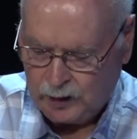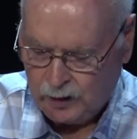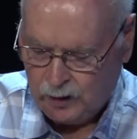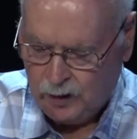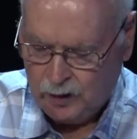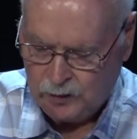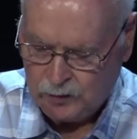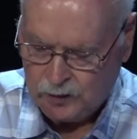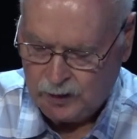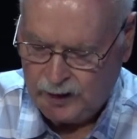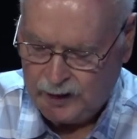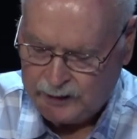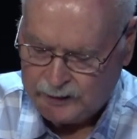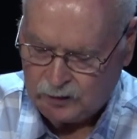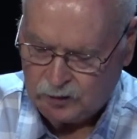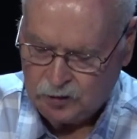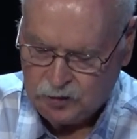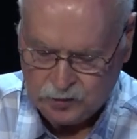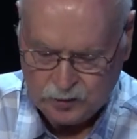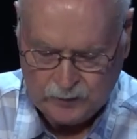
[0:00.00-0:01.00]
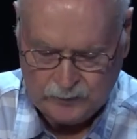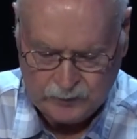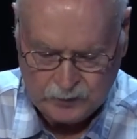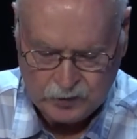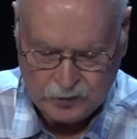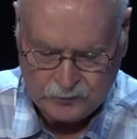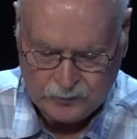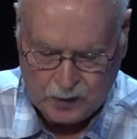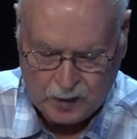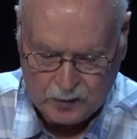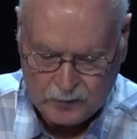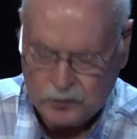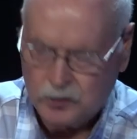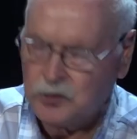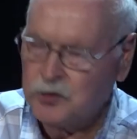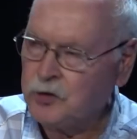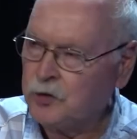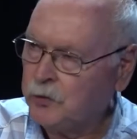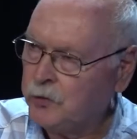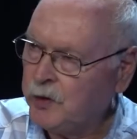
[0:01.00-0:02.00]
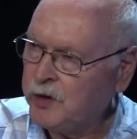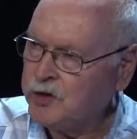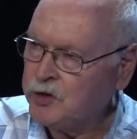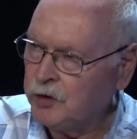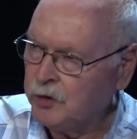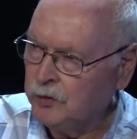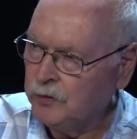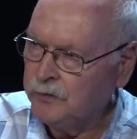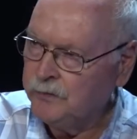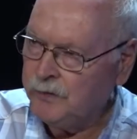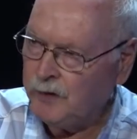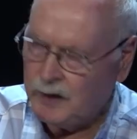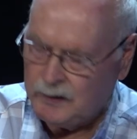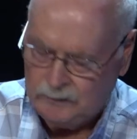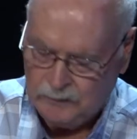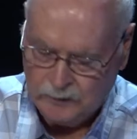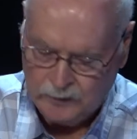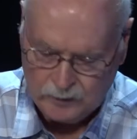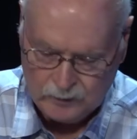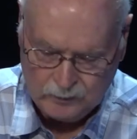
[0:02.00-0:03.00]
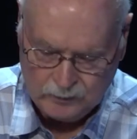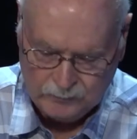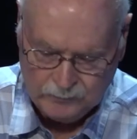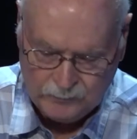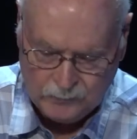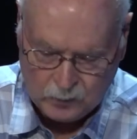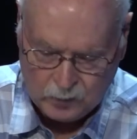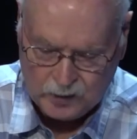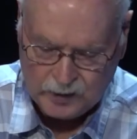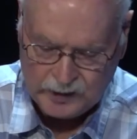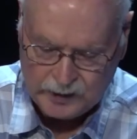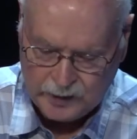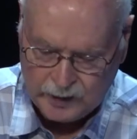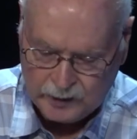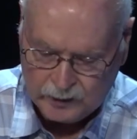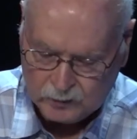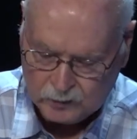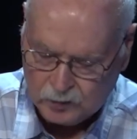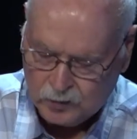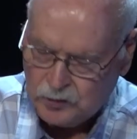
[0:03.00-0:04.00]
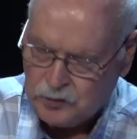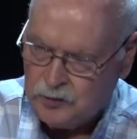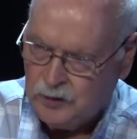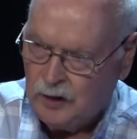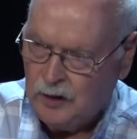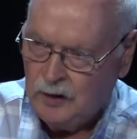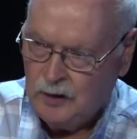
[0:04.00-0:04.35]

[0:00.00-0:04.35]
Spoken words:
100 acres of his father's original 540 acres,